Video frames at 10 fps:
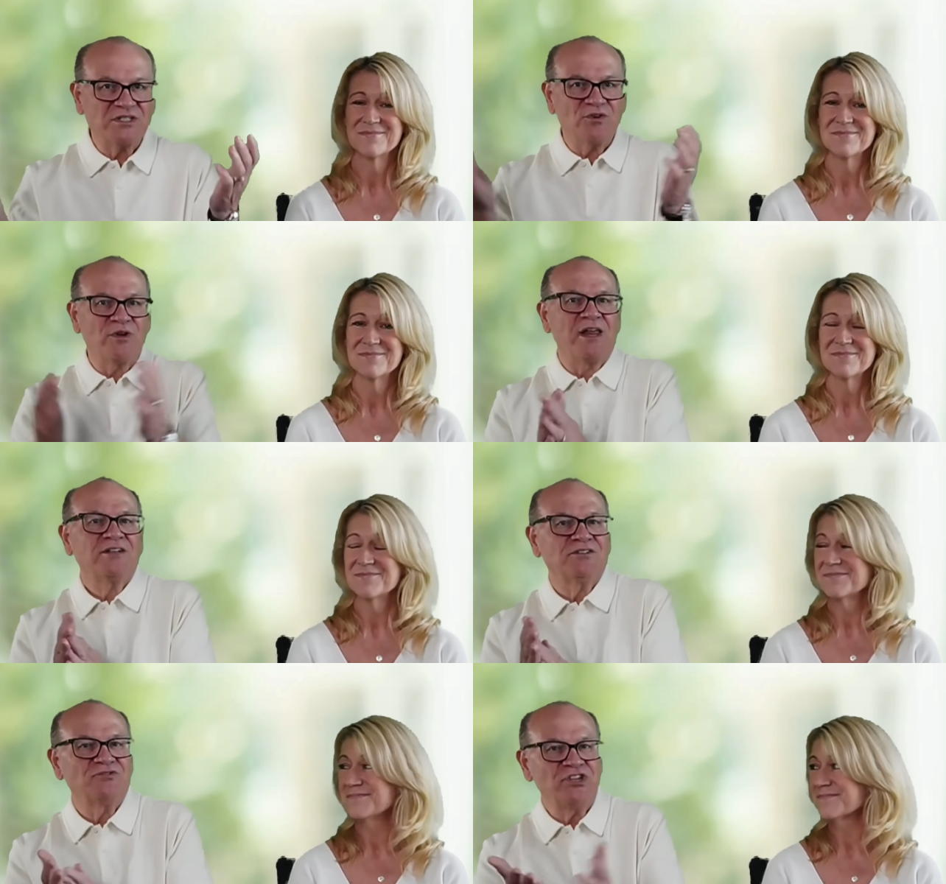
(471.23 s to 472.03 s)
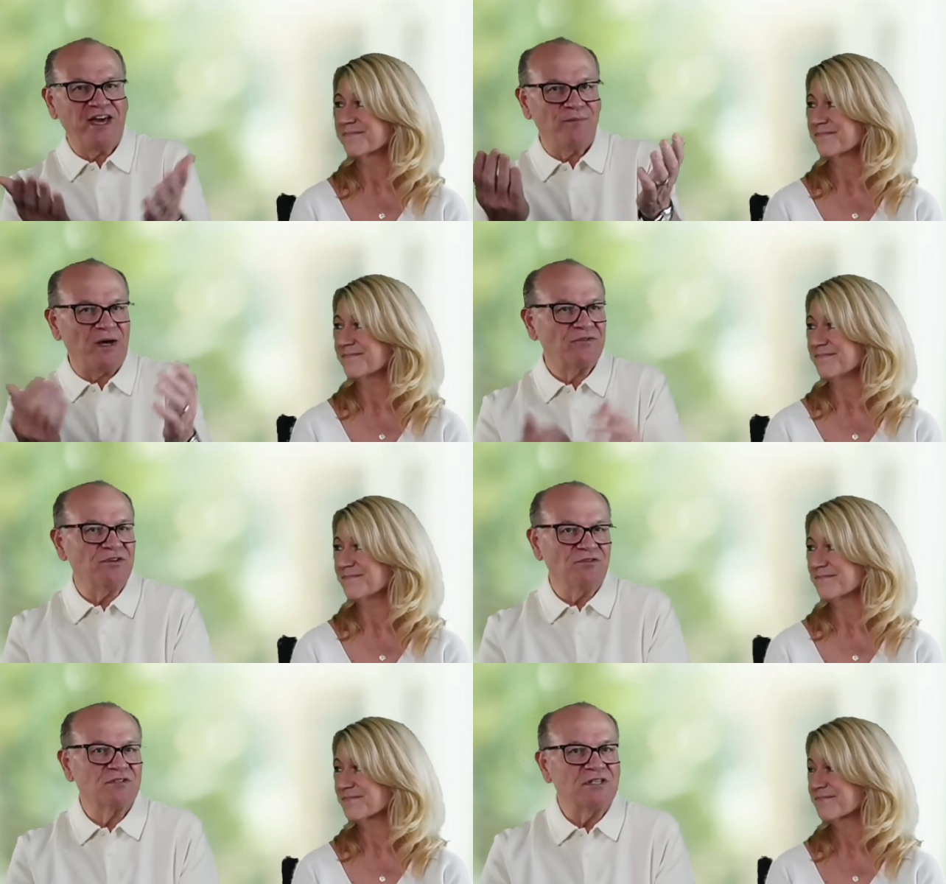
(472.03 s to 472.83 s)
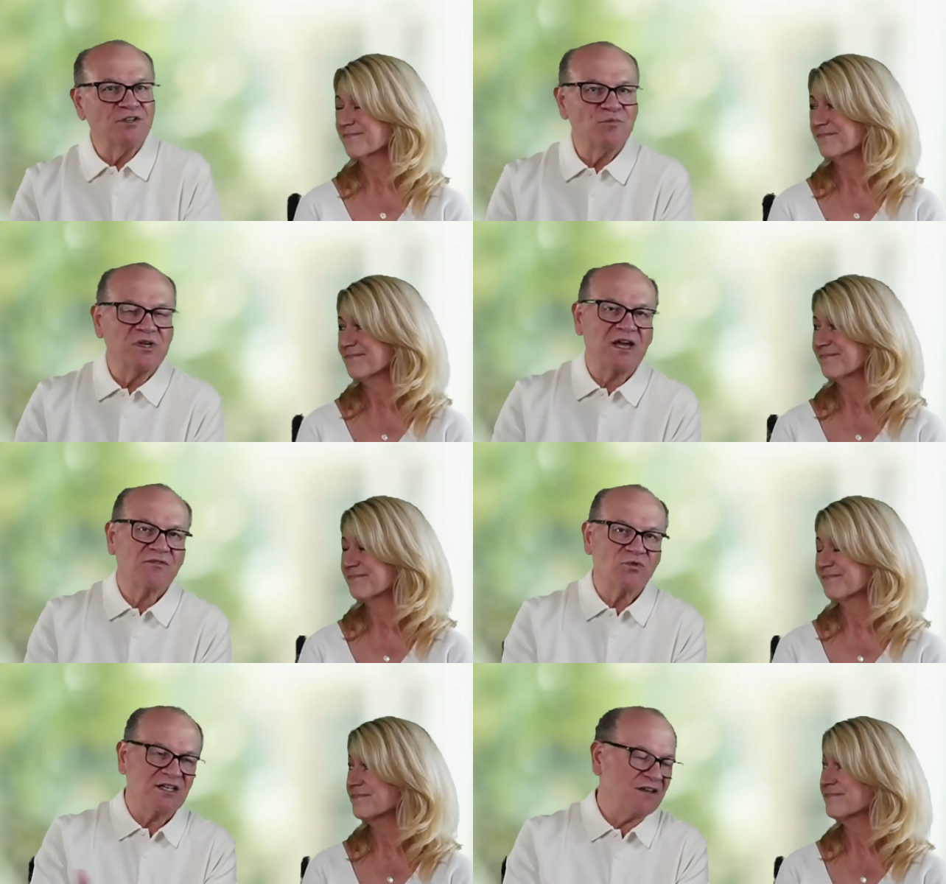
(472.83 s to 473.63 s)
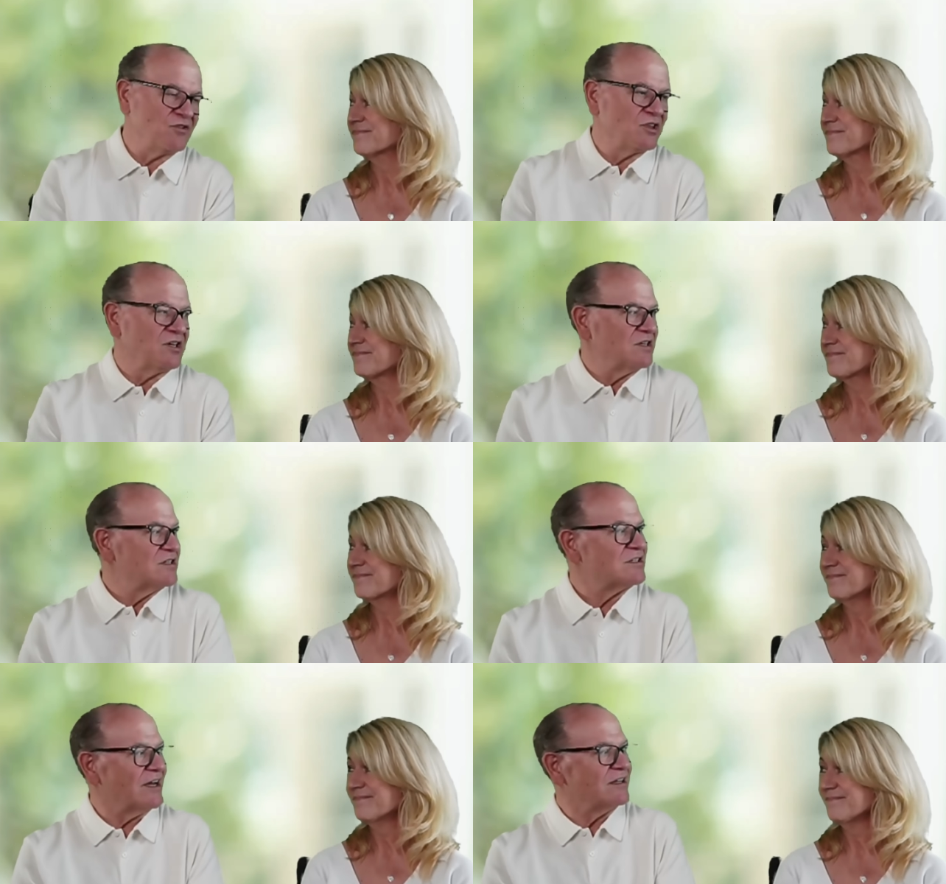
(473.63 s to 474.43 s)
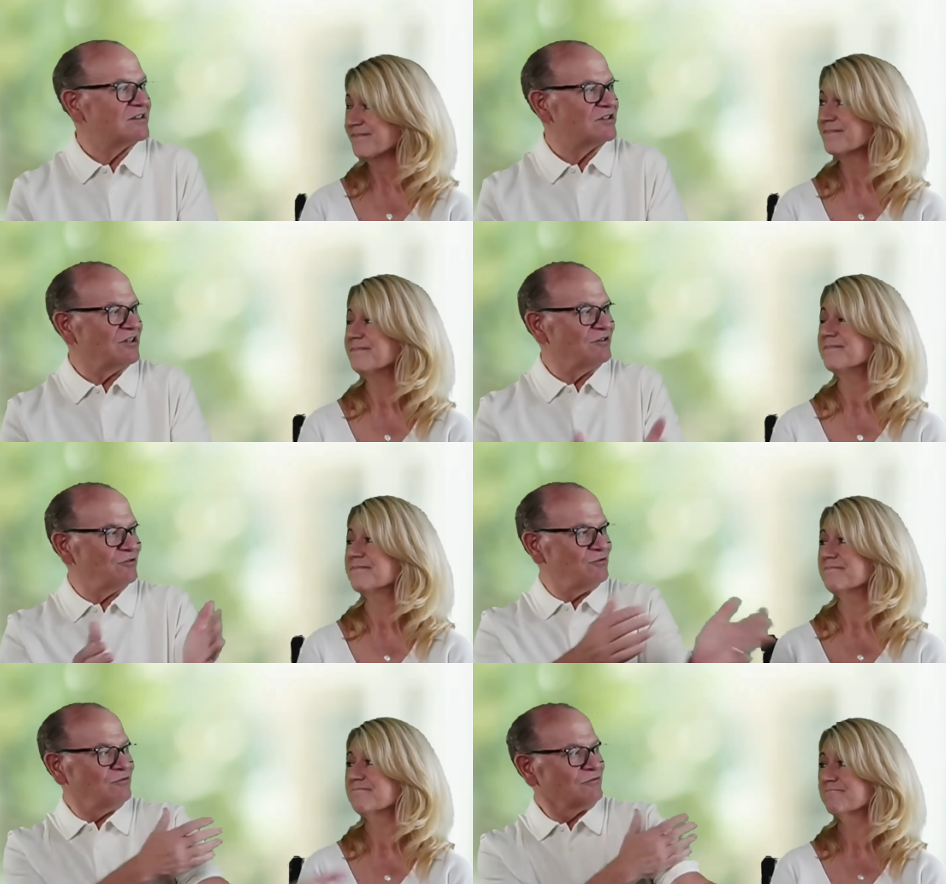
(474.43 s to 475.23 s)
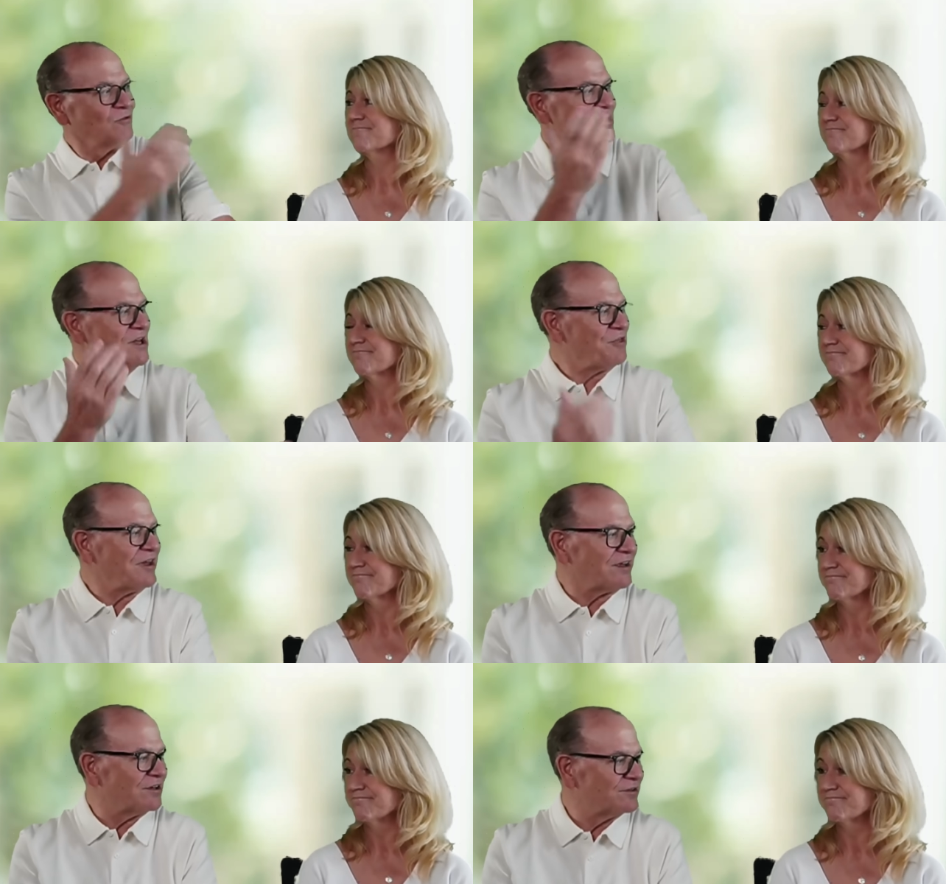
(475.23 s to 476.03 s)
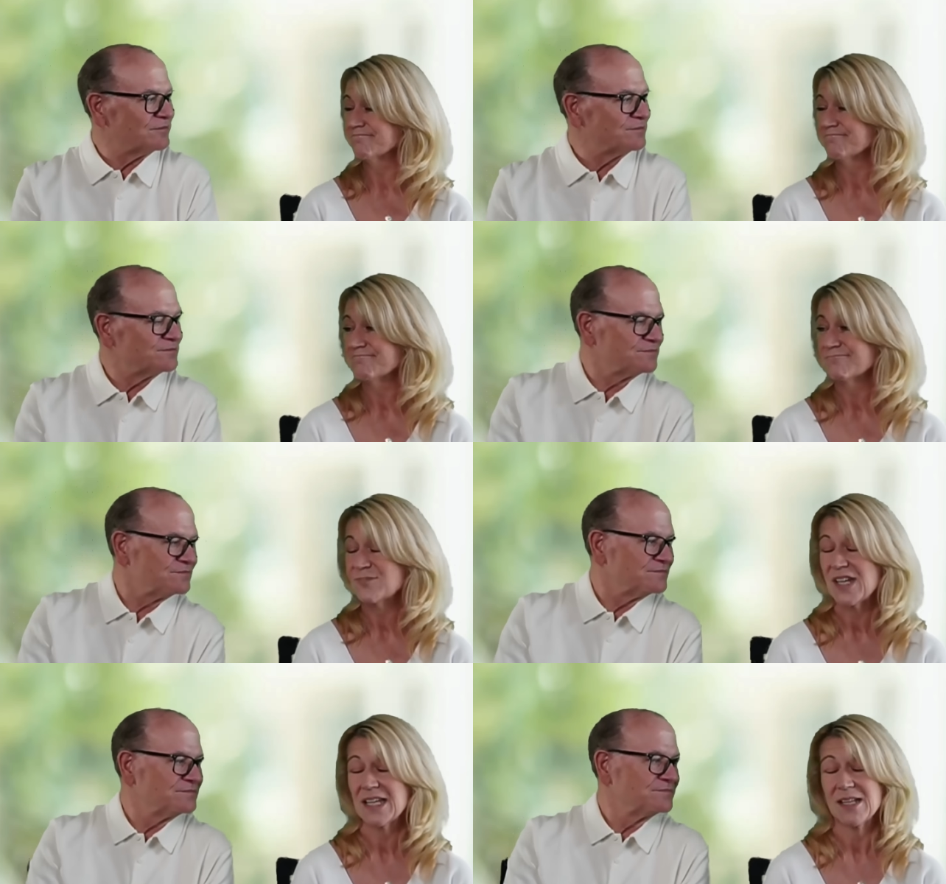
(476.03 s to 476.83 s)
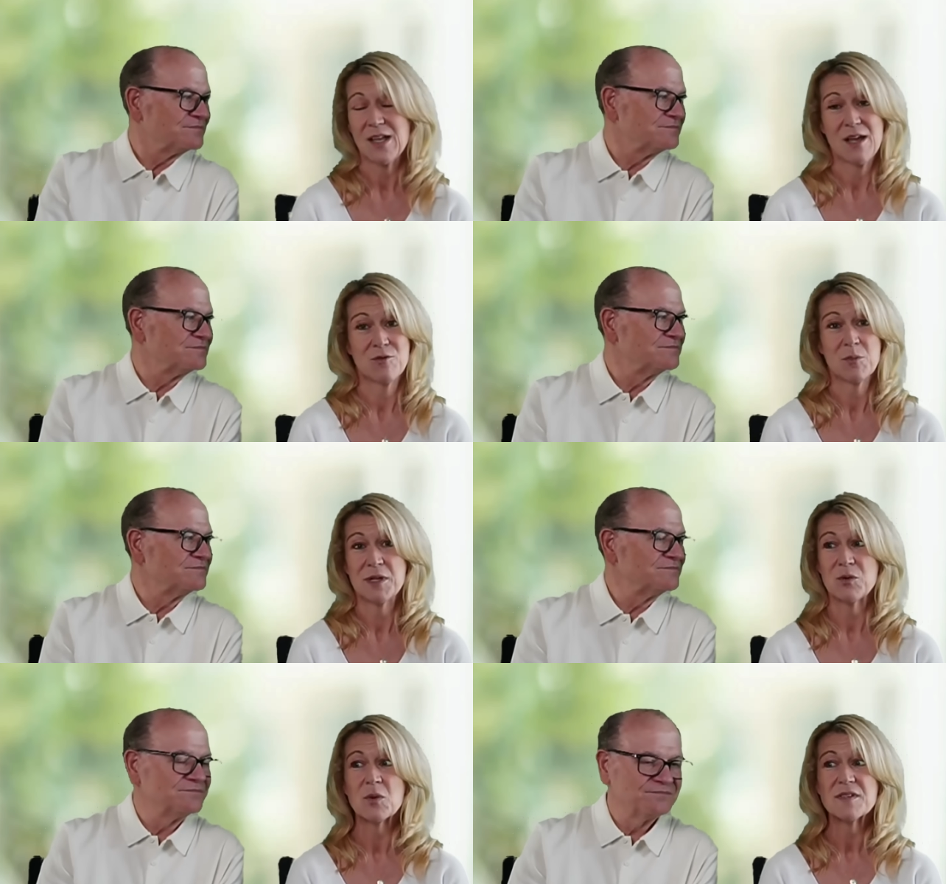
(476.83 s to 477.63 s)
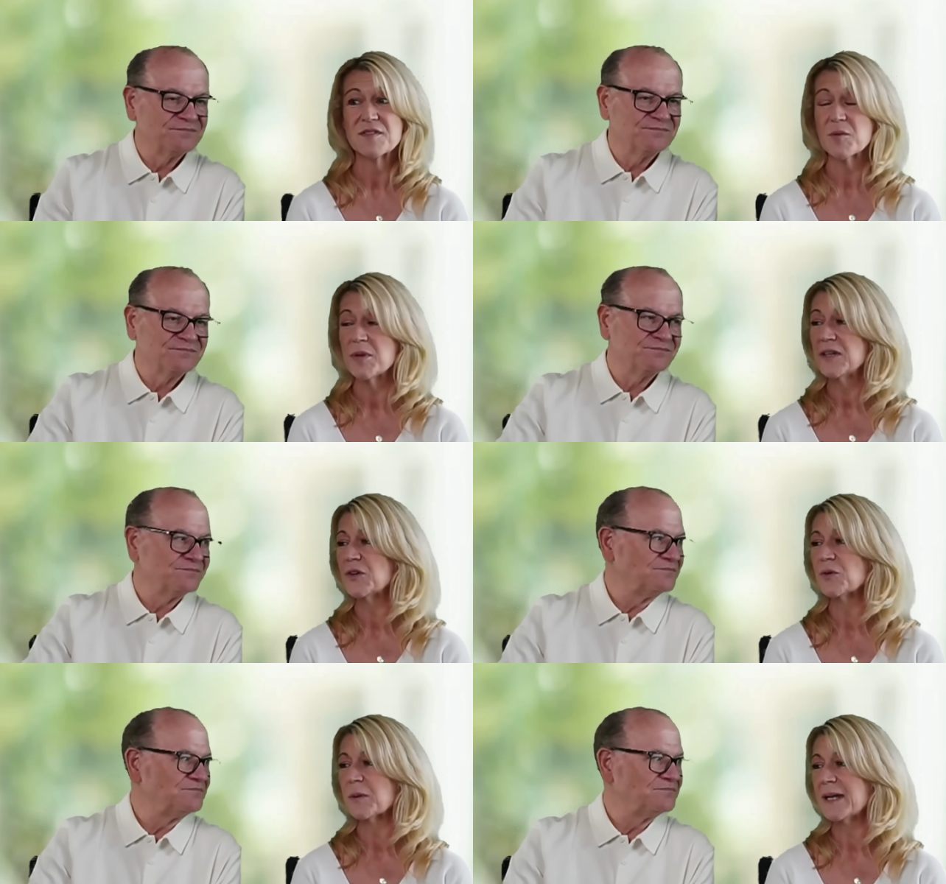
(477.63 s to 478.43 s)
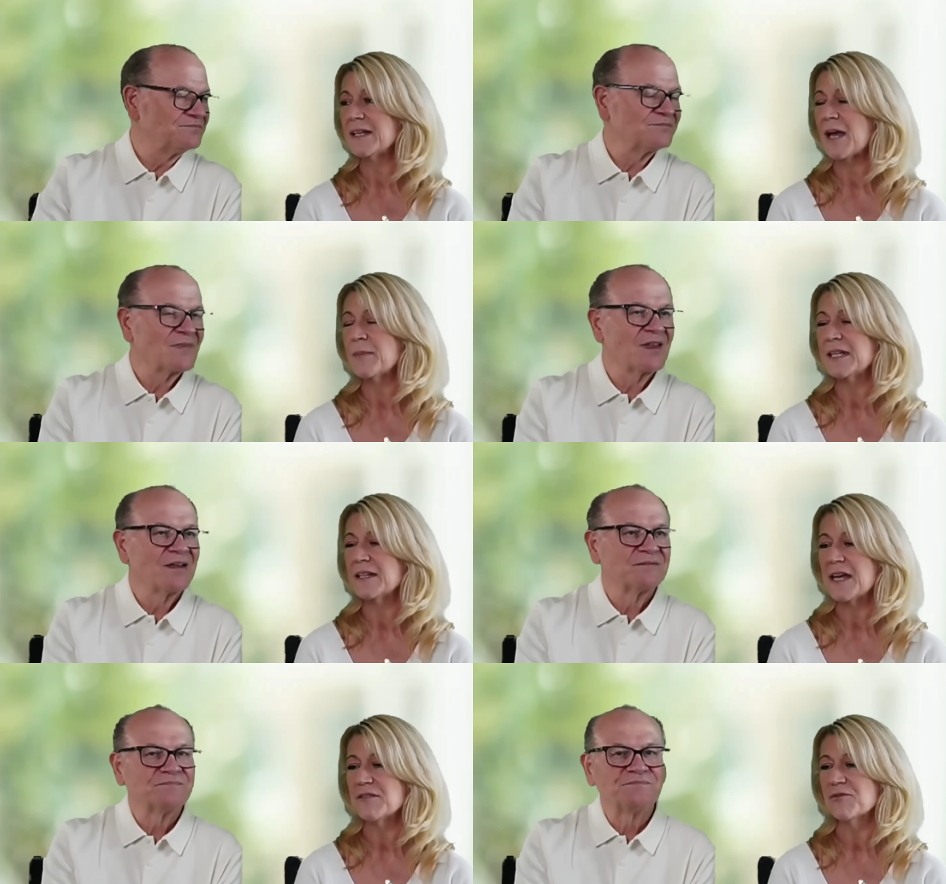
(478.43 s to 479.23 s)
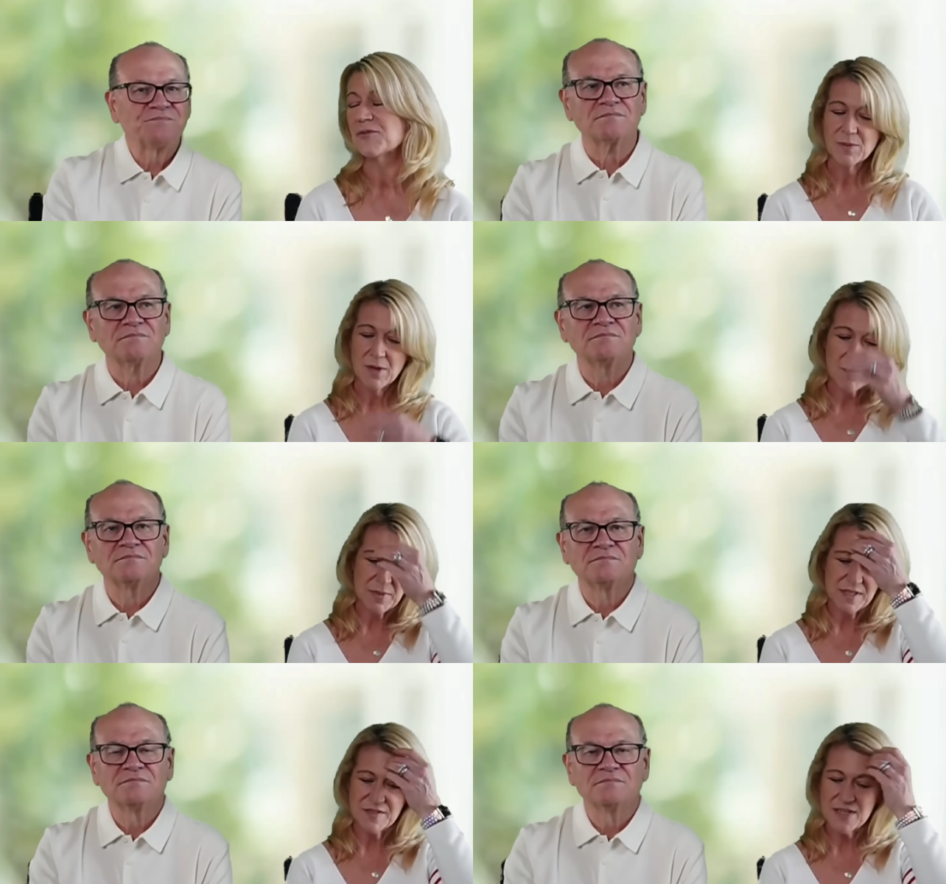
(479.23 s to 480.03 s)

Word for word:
Speaker 1: do, we like to chat about the news a little bit after we give you the insights. So, what do you think?
Speaker 2: Everybody wants the pill, right? I mean, a lot of companies